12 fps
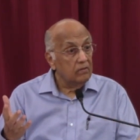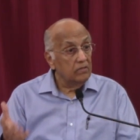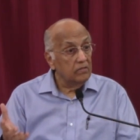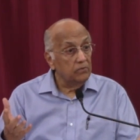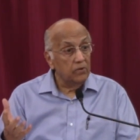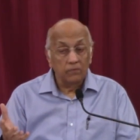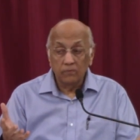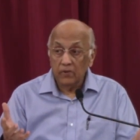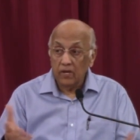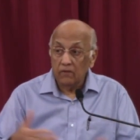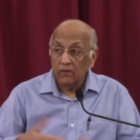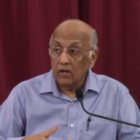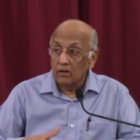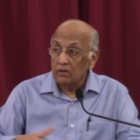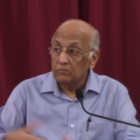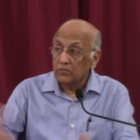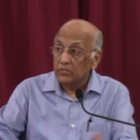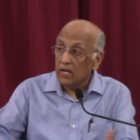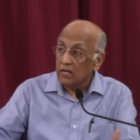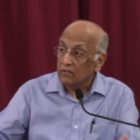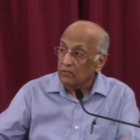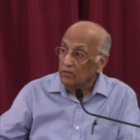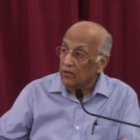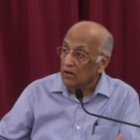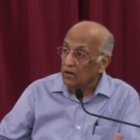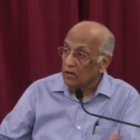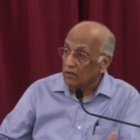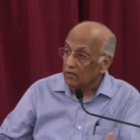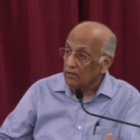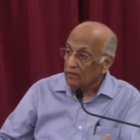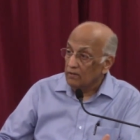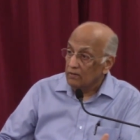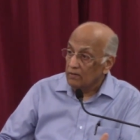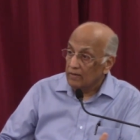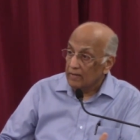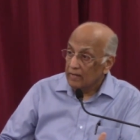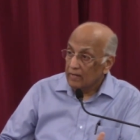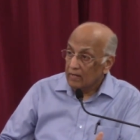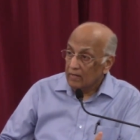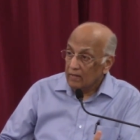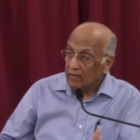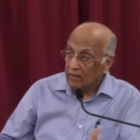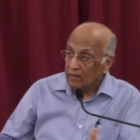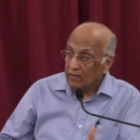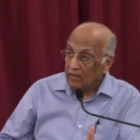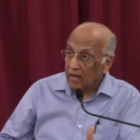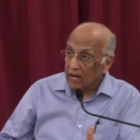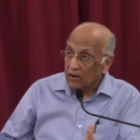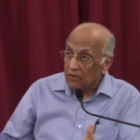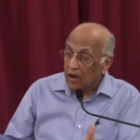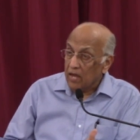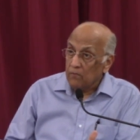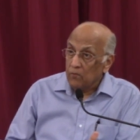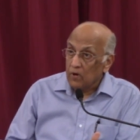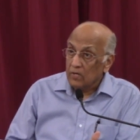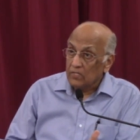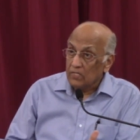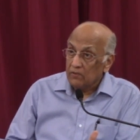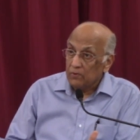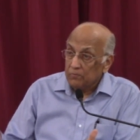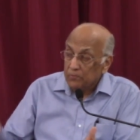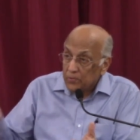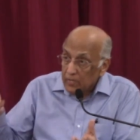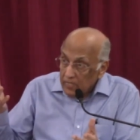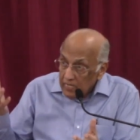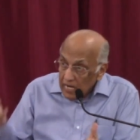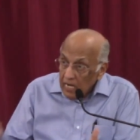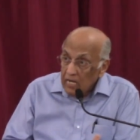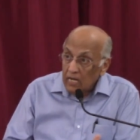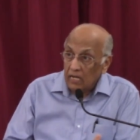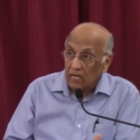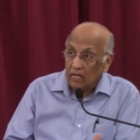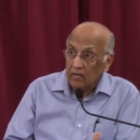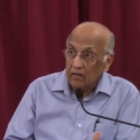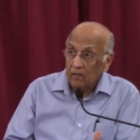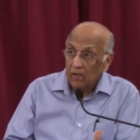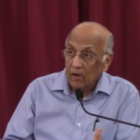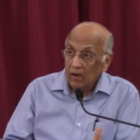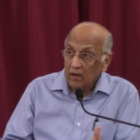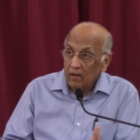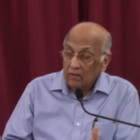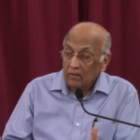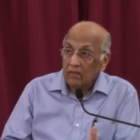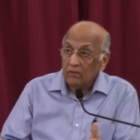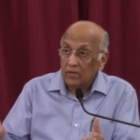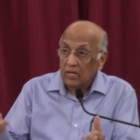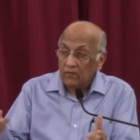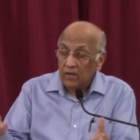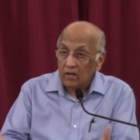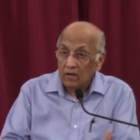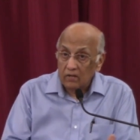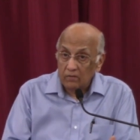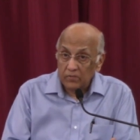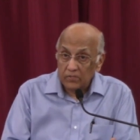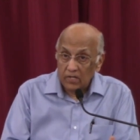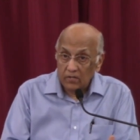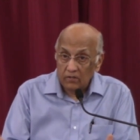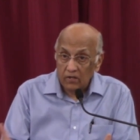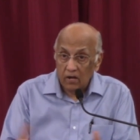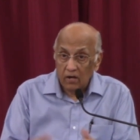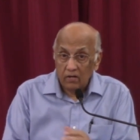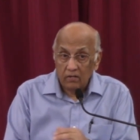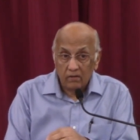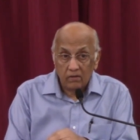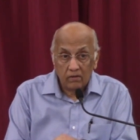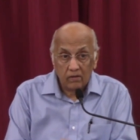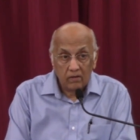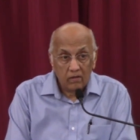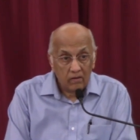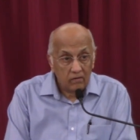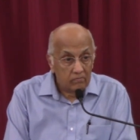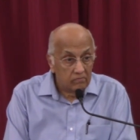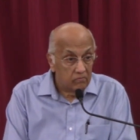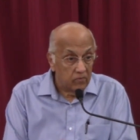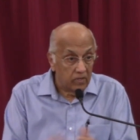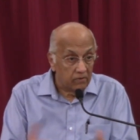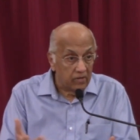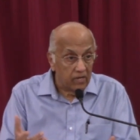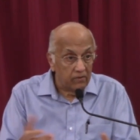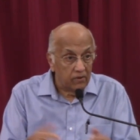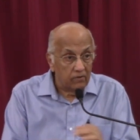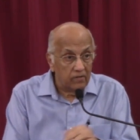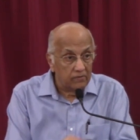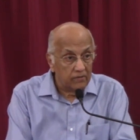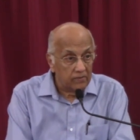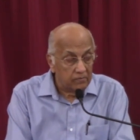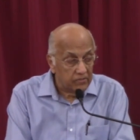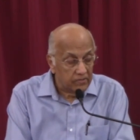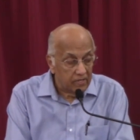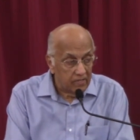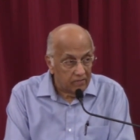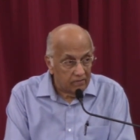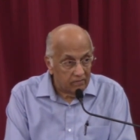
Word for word: This is what we are giving 100% to God. Their crime was they were pretending that they were giving 100% to God when they were giving only 50%.